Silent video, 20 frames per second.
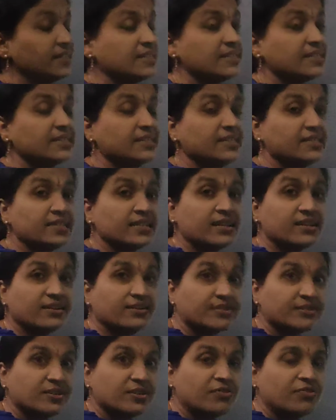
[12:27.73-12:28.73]
it is a
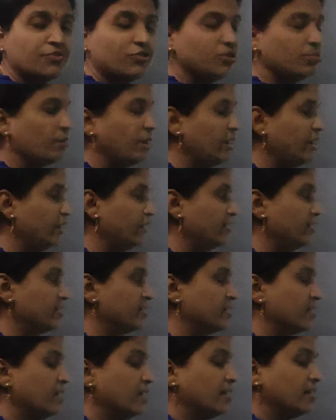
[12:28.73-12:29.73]
reserved food
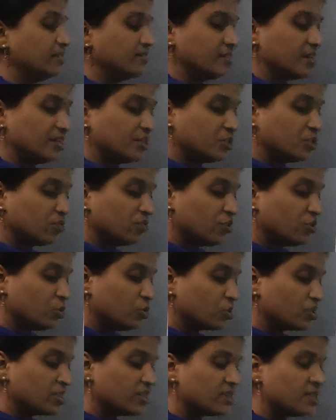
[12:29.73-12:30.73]
materials. The cells of the
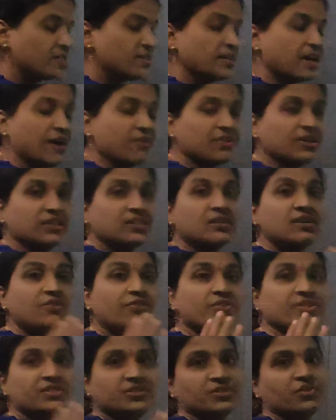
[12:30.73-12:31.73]
nucellus is having the
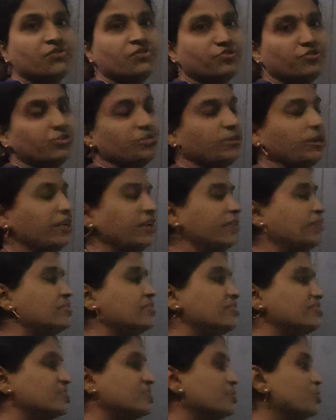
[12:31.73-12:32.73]
reserved food
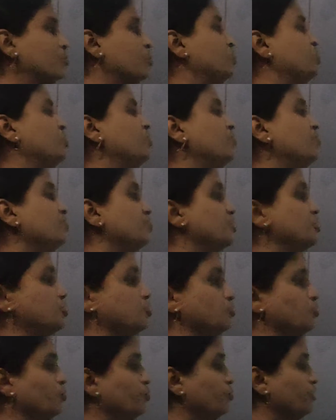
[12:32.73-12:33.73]
materials. It's a nutritive
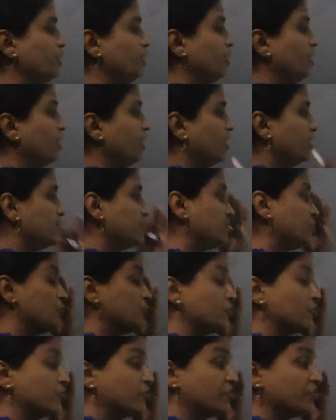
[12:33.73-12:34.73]
tissue. It is a
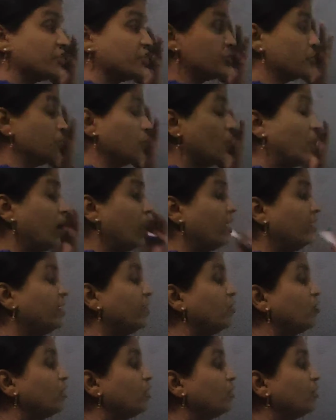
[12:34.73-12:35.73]
nutritive tissue.
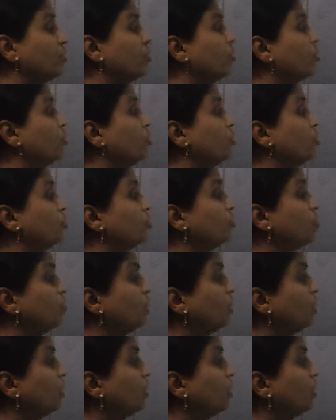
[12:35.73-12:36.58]
Now coming on to